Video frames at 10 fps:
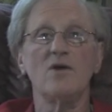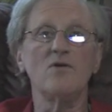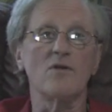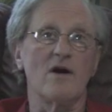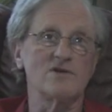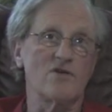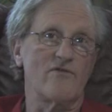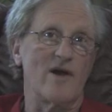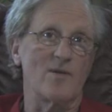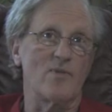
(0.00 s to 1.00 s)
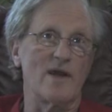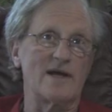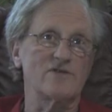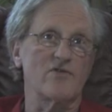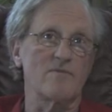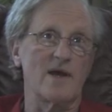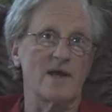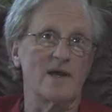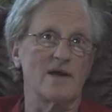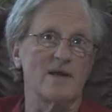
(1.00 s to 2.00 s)
You'll also find plans for
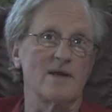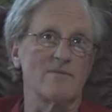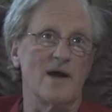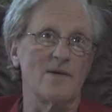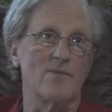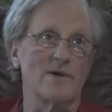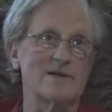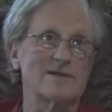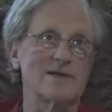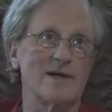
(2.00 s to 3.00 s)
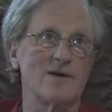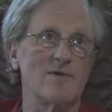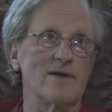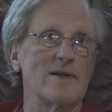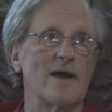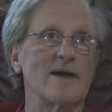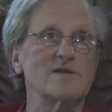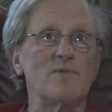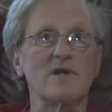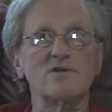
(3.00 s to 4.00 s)
making it in my books, uh, what,
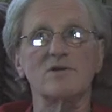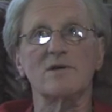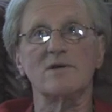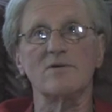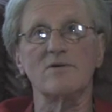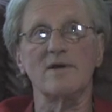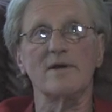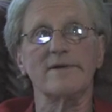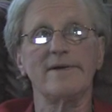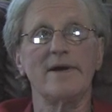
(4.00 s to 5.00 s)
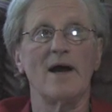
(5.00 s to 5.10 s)
Expedition Canoeing,